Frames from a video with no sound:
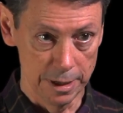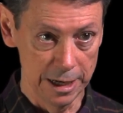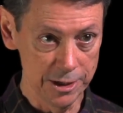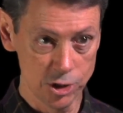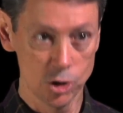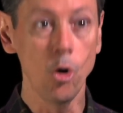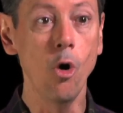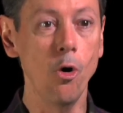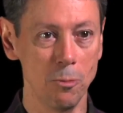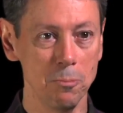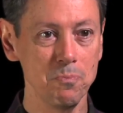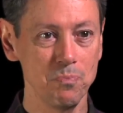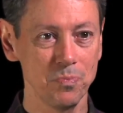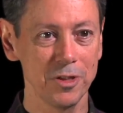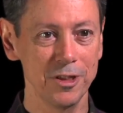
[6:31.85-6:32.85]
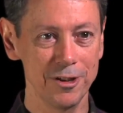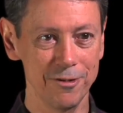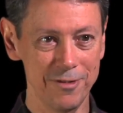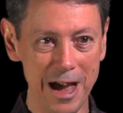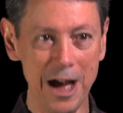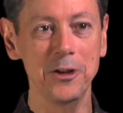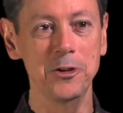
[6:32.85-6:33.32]
extol the
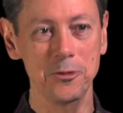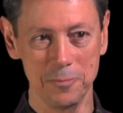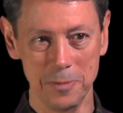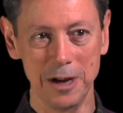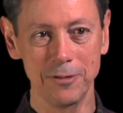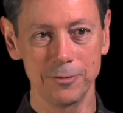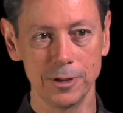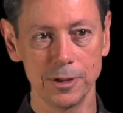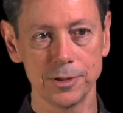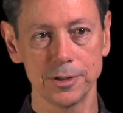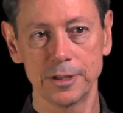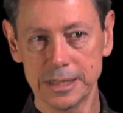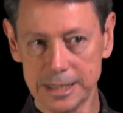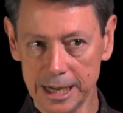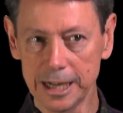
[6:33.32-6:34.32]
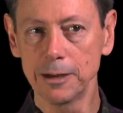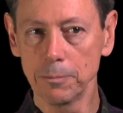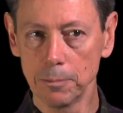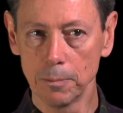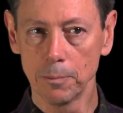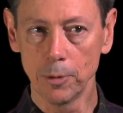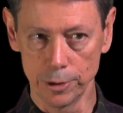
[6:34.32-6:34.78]
value of mindfulness. The
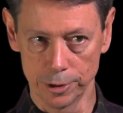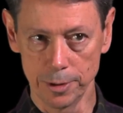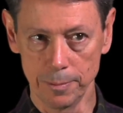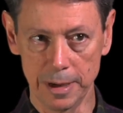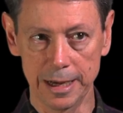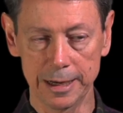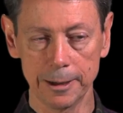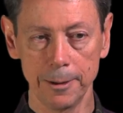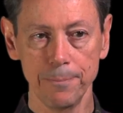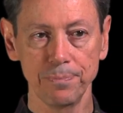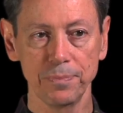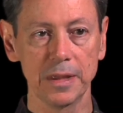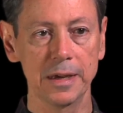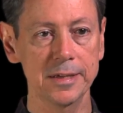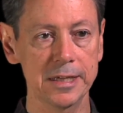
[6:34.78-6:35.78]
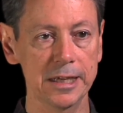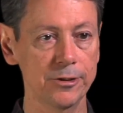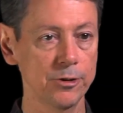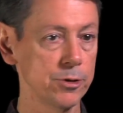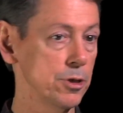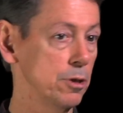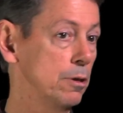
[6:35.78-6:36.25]
second point to make is that
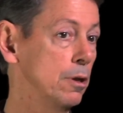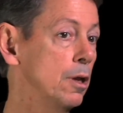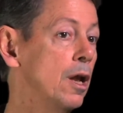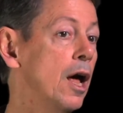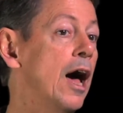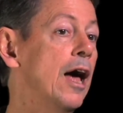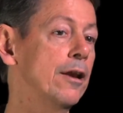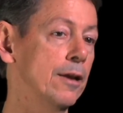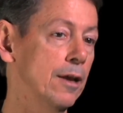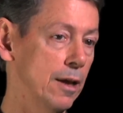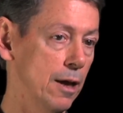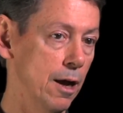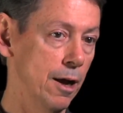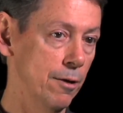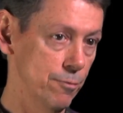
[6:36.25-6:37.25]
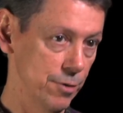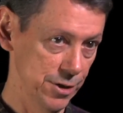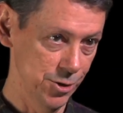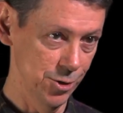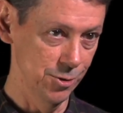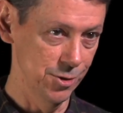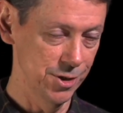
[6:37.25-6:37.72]
there's a lot of
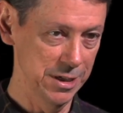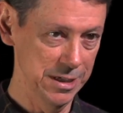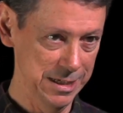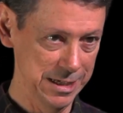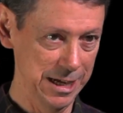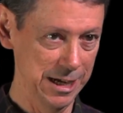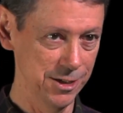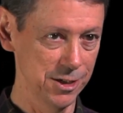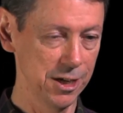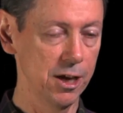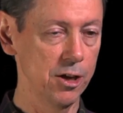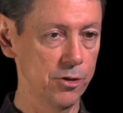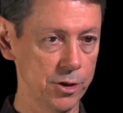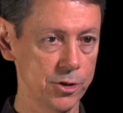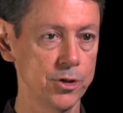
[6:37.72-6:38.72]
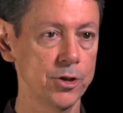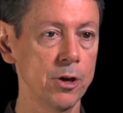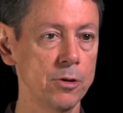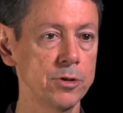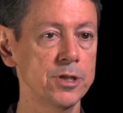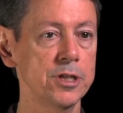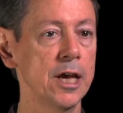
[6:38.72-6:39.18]
research these days that
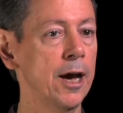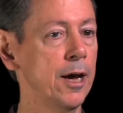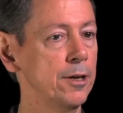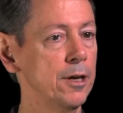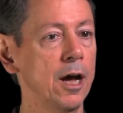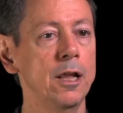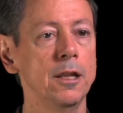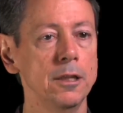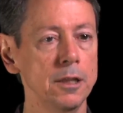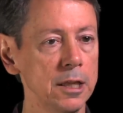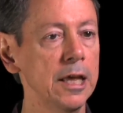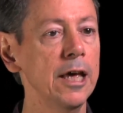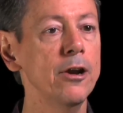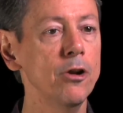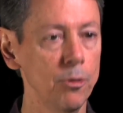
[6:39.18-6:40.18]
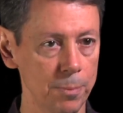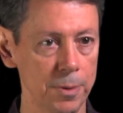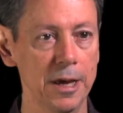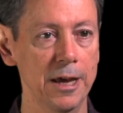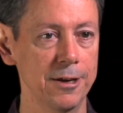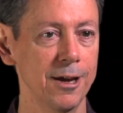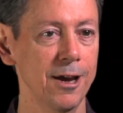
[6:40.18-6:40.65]
shows that a little
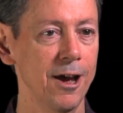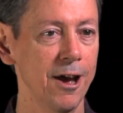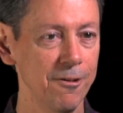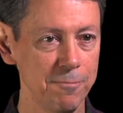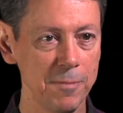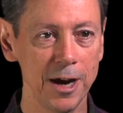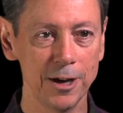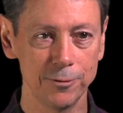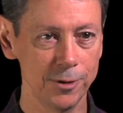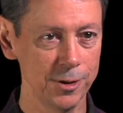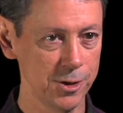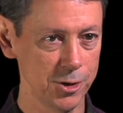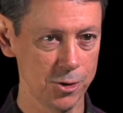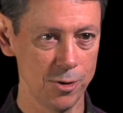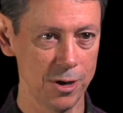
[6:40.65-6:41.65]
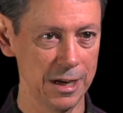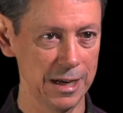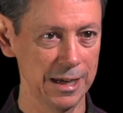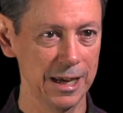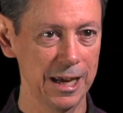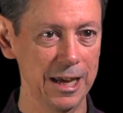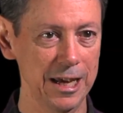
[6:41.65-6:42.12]
bit of mindfulness
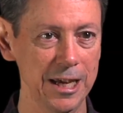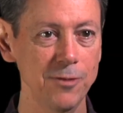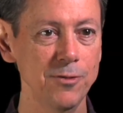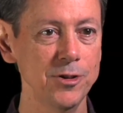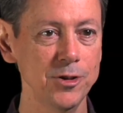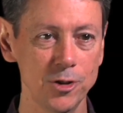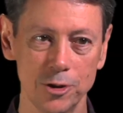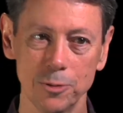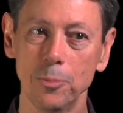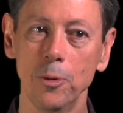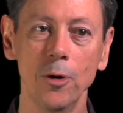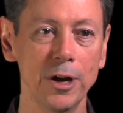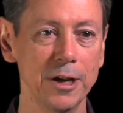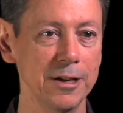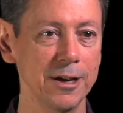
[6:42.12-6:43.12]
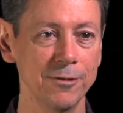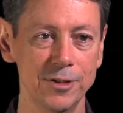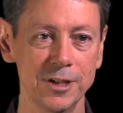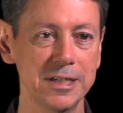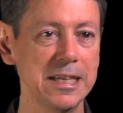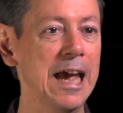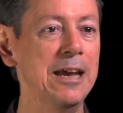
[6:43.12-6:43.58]
training, even to the point of
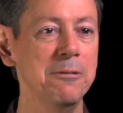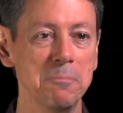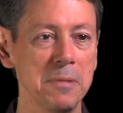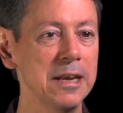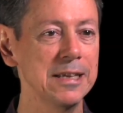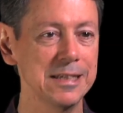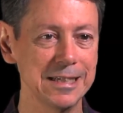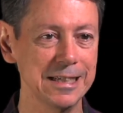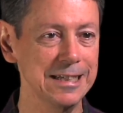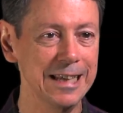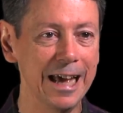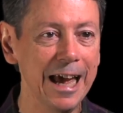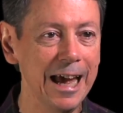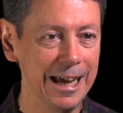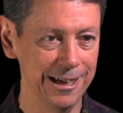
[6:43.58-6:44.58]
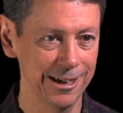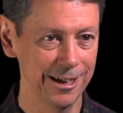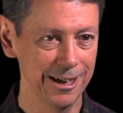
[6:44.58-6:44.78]
just 8 minutes a day